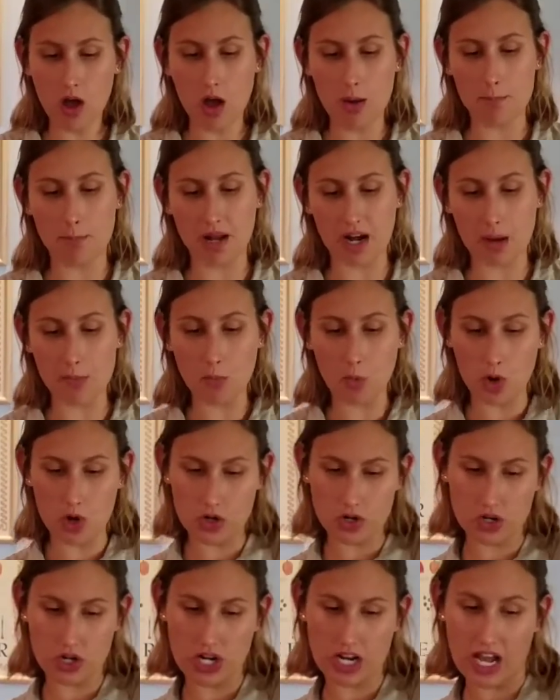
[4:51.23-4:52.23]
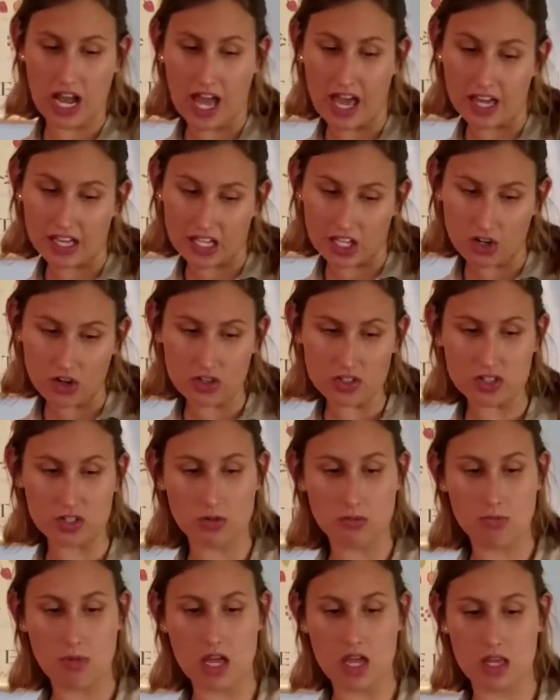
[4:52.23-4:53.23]
But I'm wondering, I can also
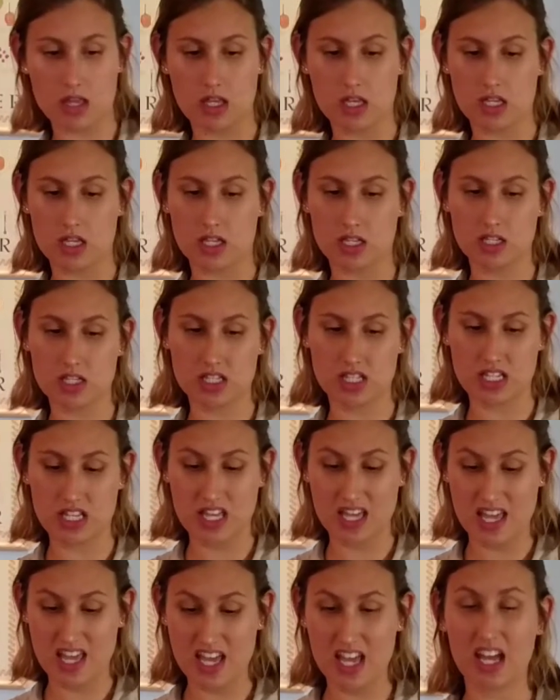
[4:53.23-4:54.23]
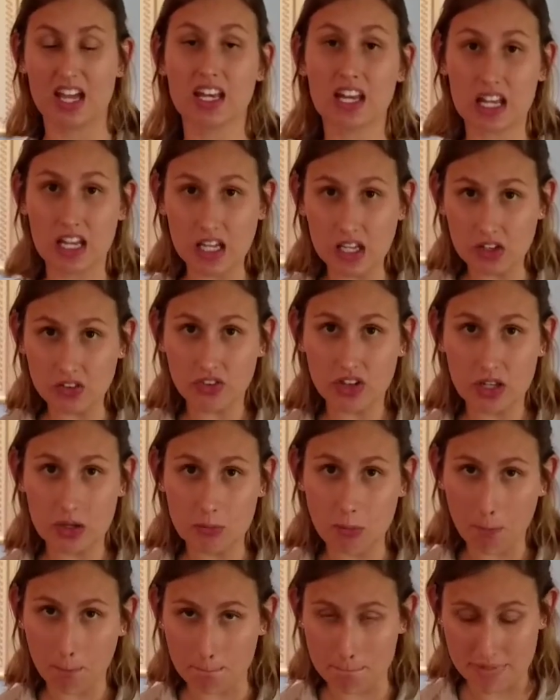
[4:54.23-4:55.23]
make this an
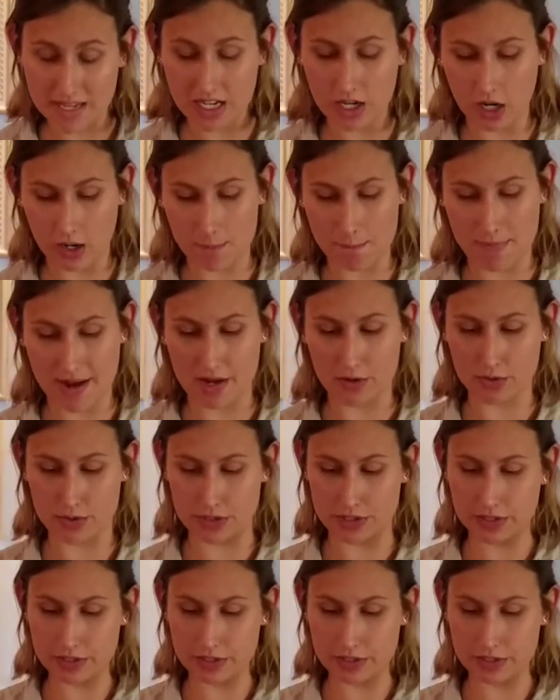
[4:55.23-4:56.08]
even bigger mountain.